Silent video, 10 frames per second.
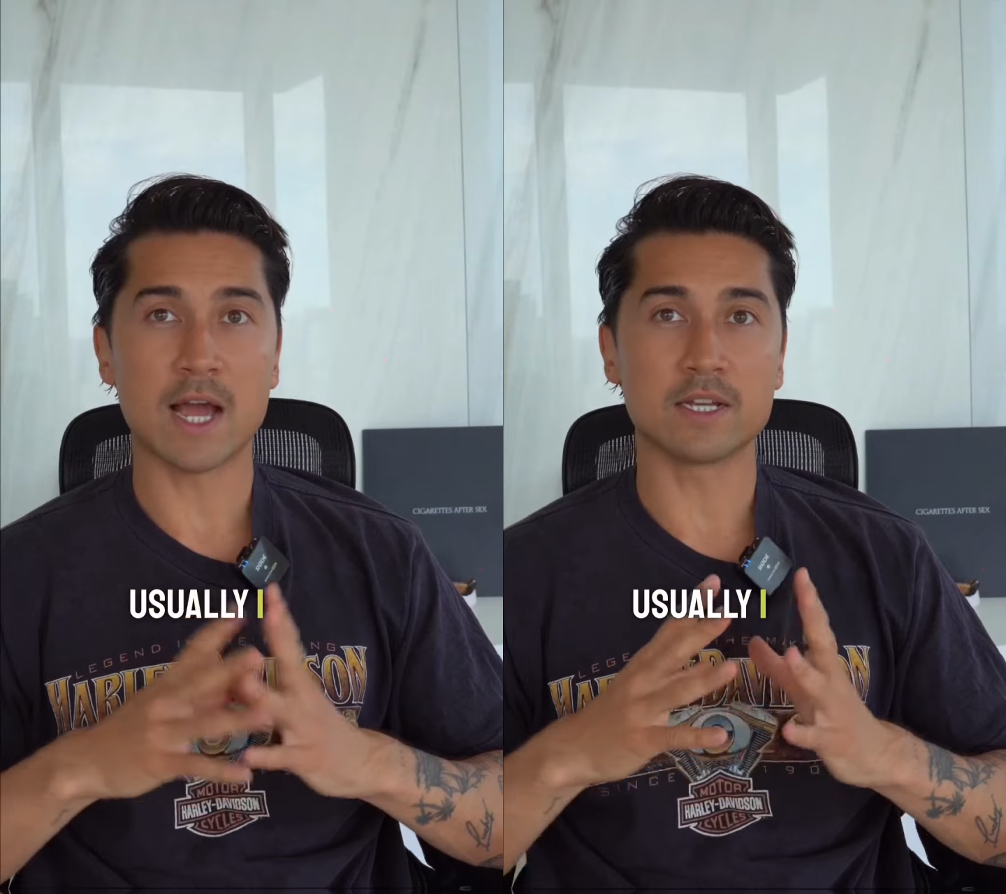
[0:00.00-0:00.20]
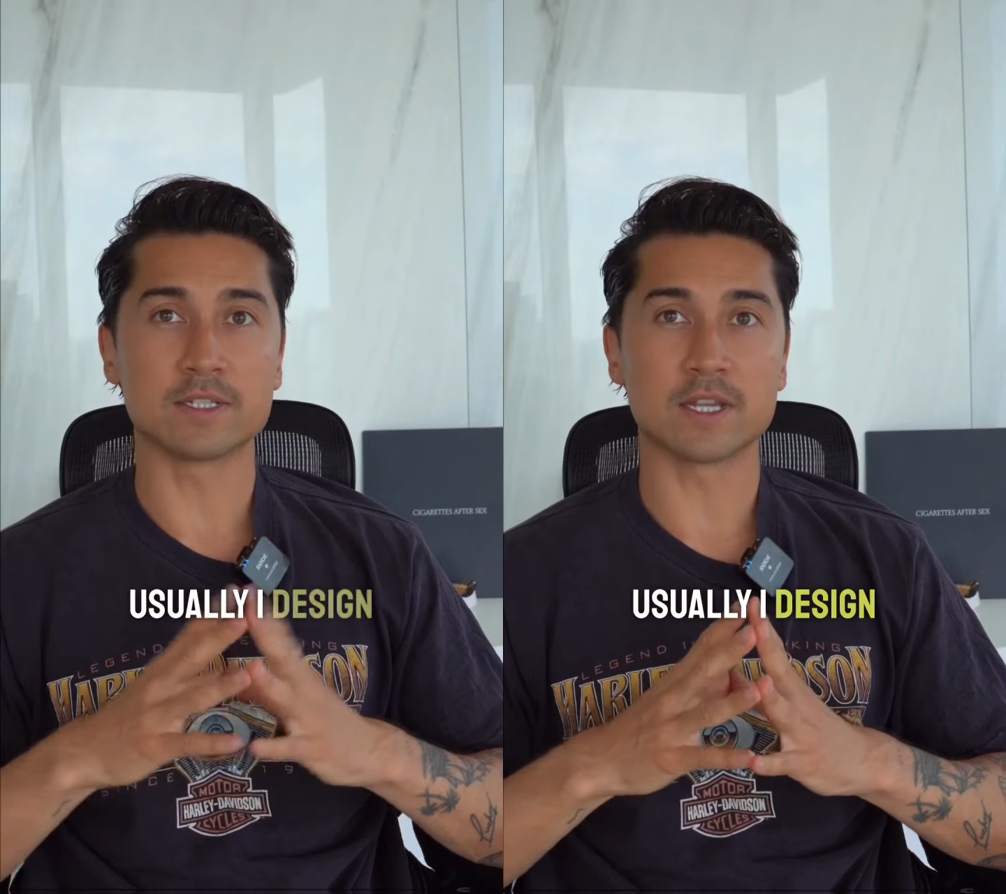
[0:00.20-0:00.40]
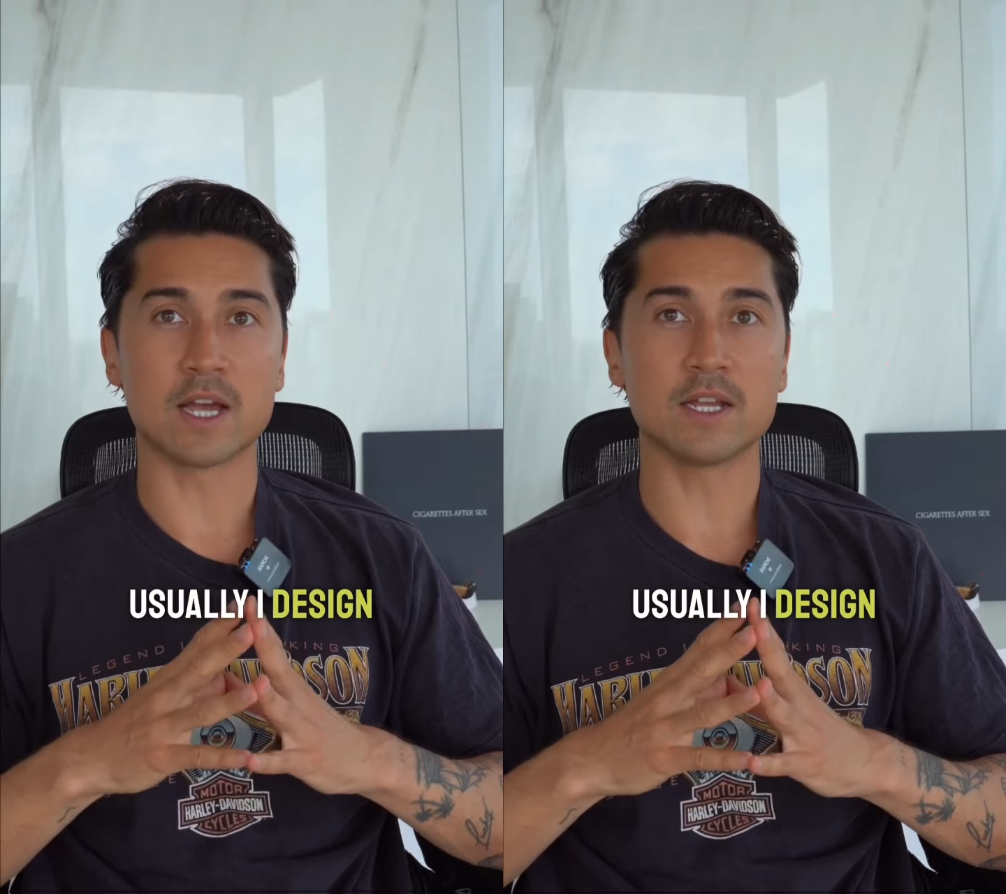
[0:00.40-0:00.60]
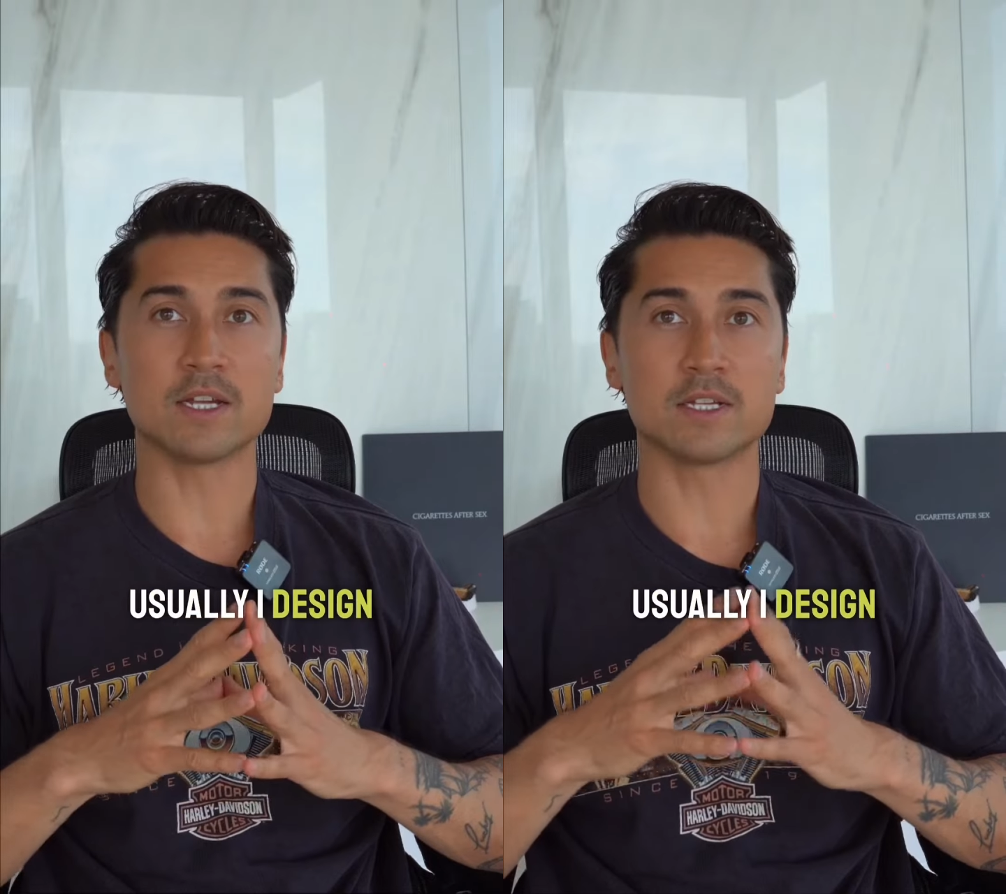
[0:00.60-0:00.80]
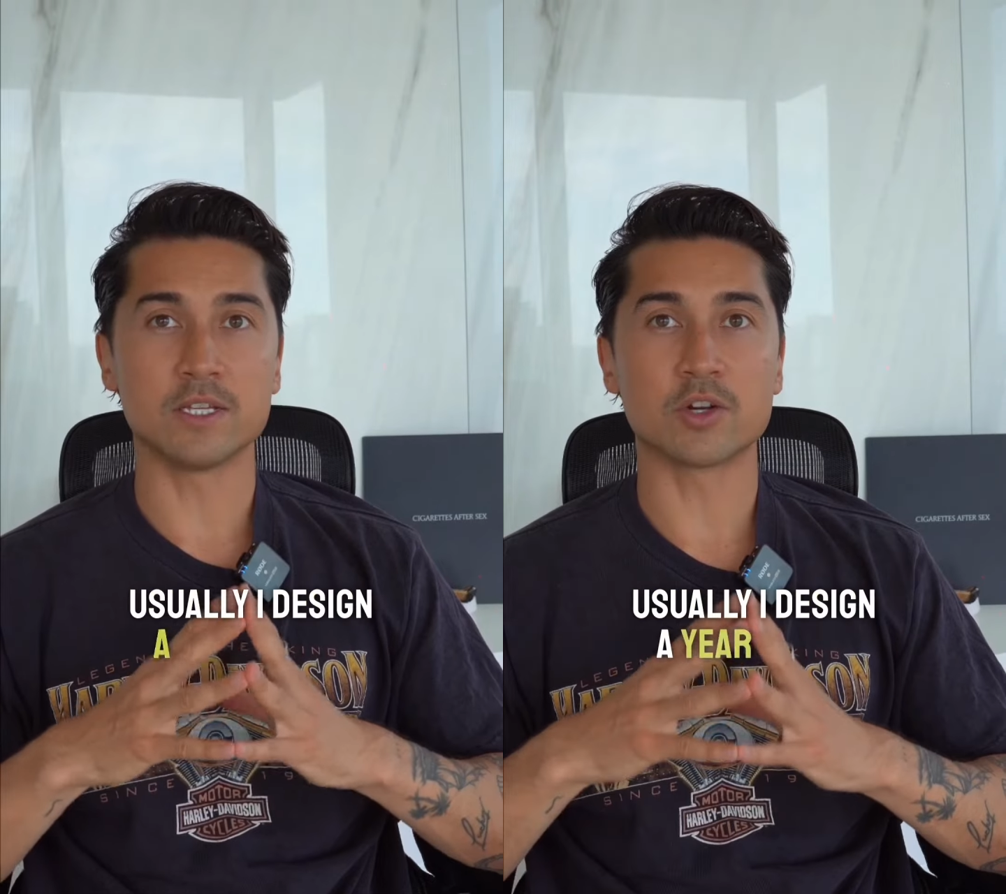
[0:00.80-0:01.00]
I design
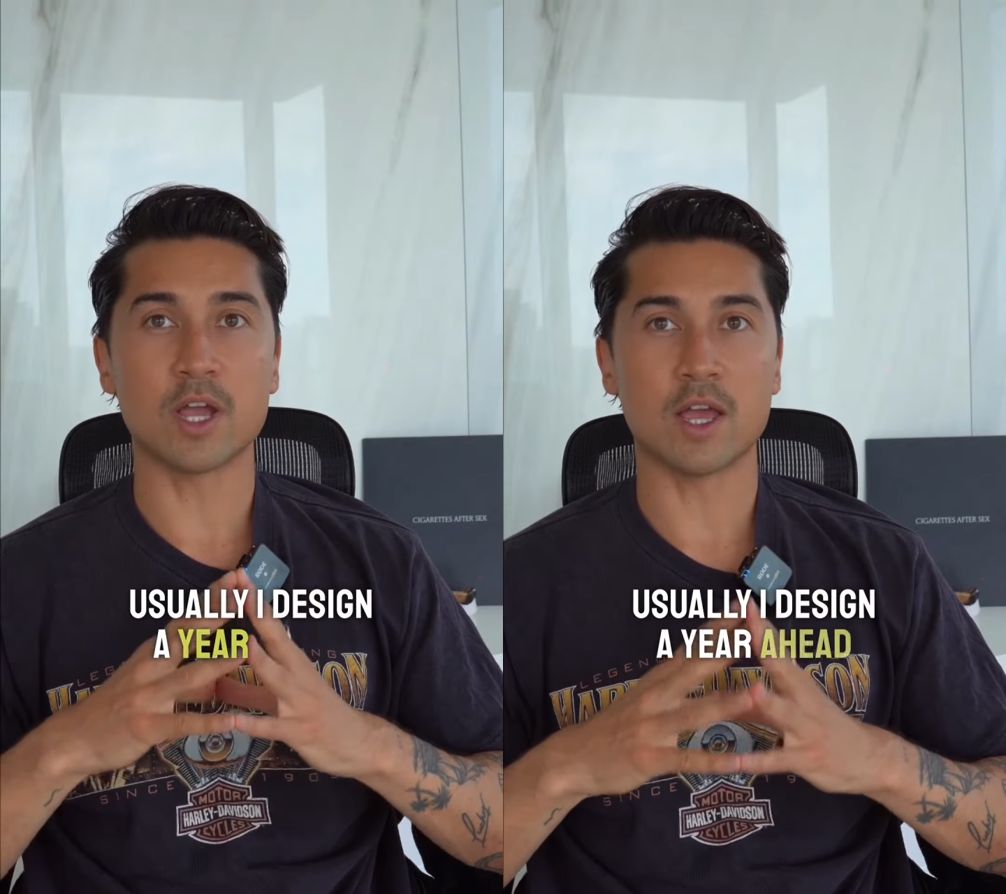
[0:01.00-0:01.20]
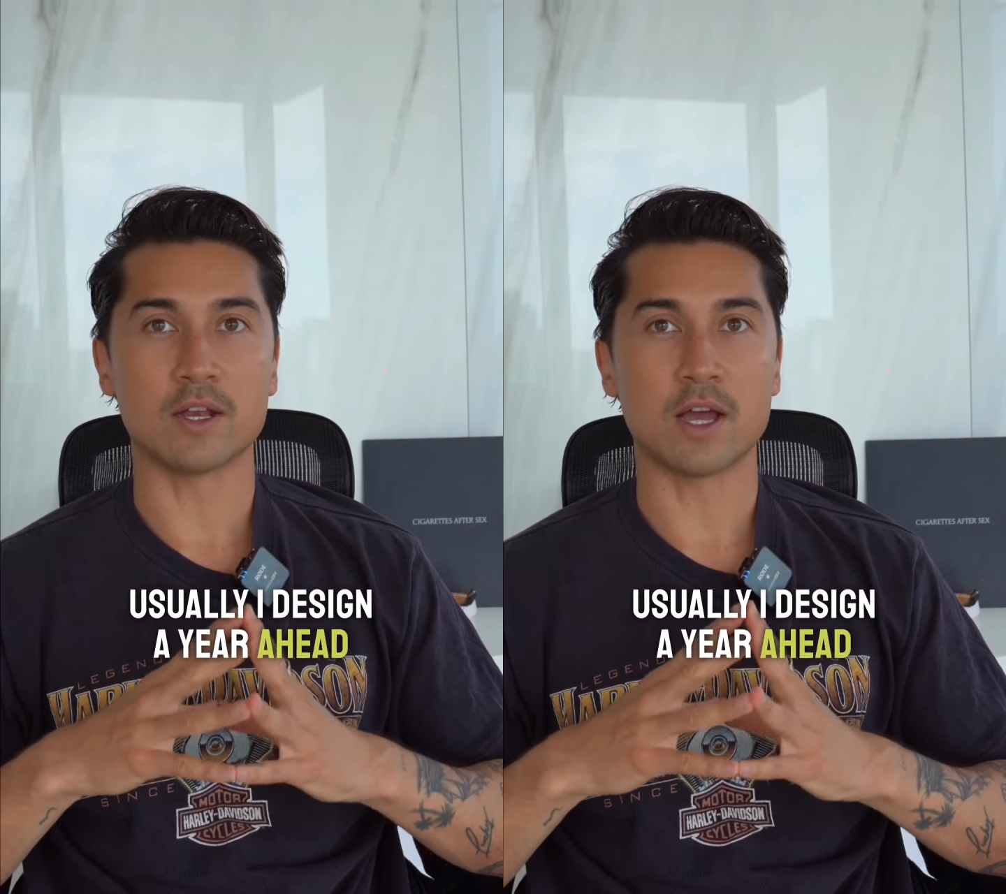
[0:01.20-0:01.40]
a year ahead.